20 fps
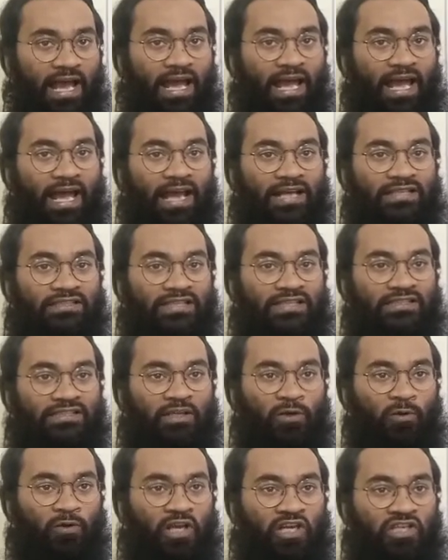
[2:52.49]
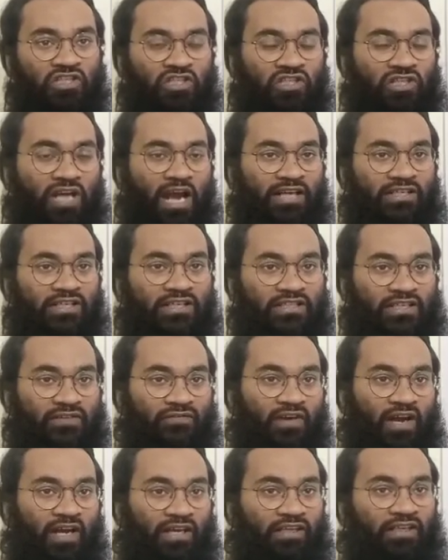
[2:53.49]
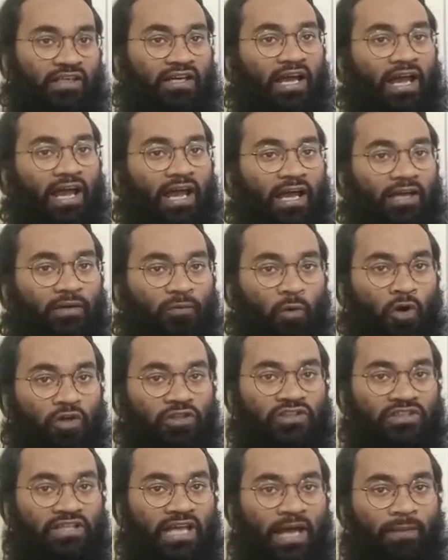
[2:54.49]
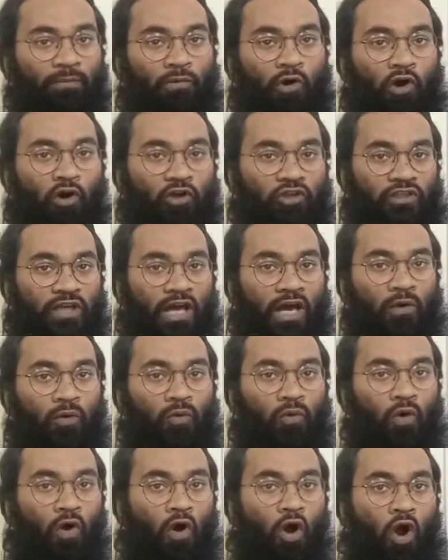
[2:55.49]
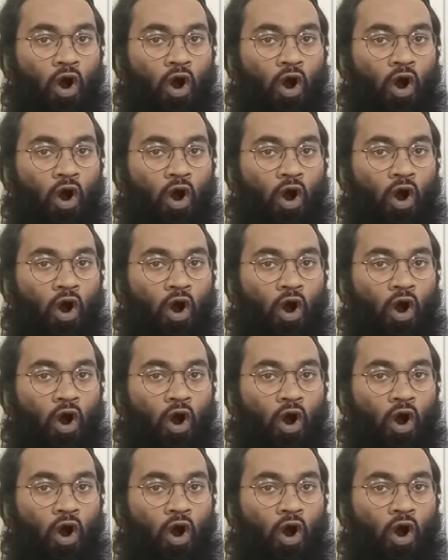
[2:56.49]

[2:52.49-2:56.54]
acts as a location identifier and WhatsApp or Yahoo